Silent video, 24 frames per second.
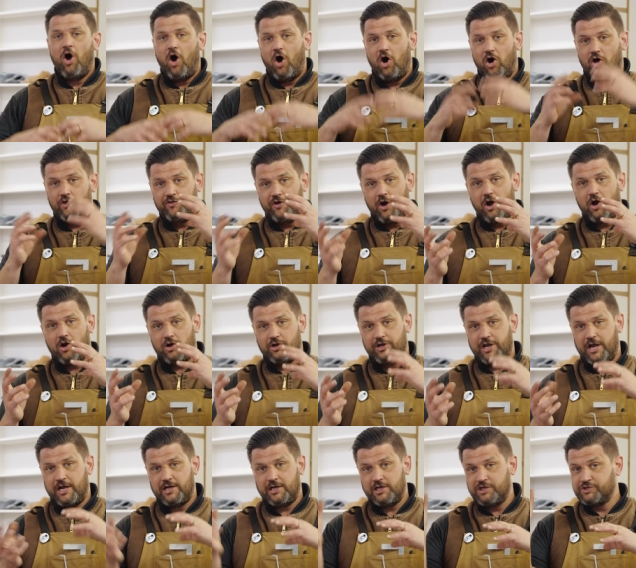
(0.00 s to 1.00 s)
All the hard
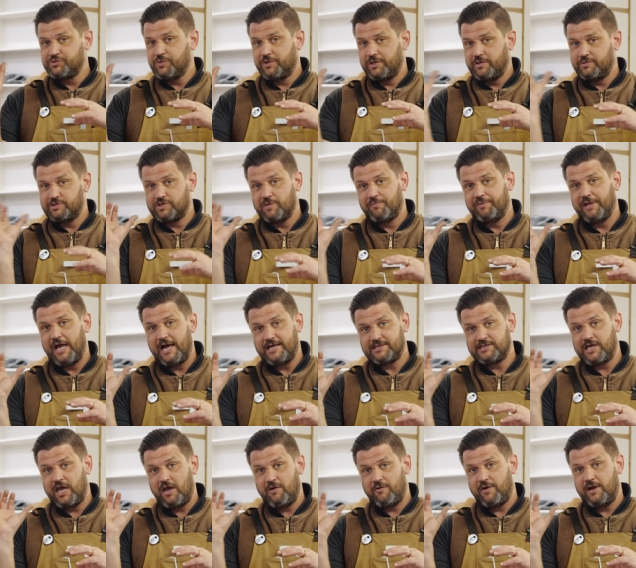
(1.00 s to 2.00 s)
nineties where there was a
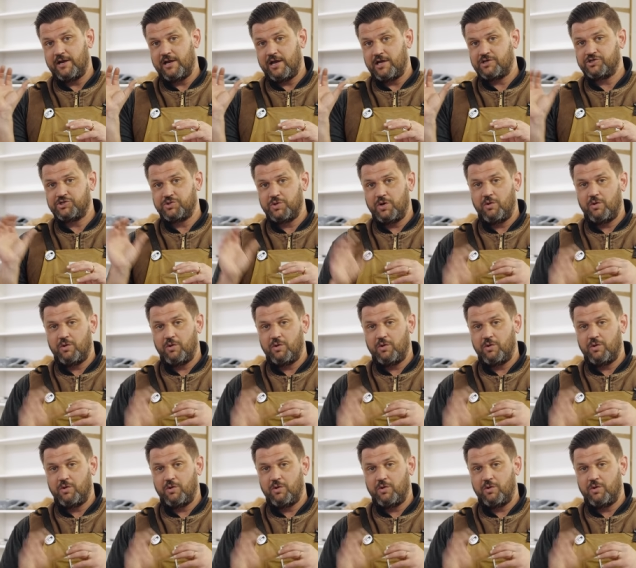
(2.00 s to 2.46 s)
blast gate right next